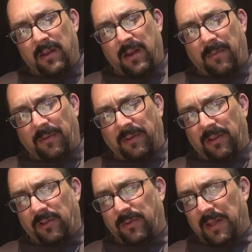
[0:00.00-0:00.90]
little
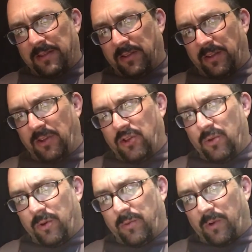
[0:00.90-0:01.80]
doodads on the
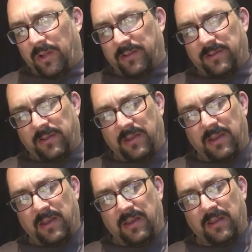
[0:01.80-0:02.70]
newer ones,
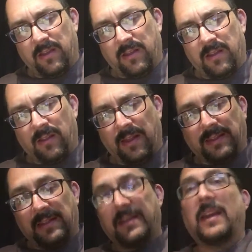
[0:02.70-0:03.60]

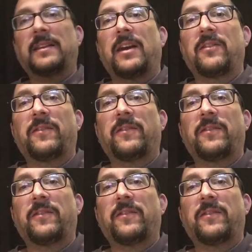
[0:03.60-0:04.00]
like the takedown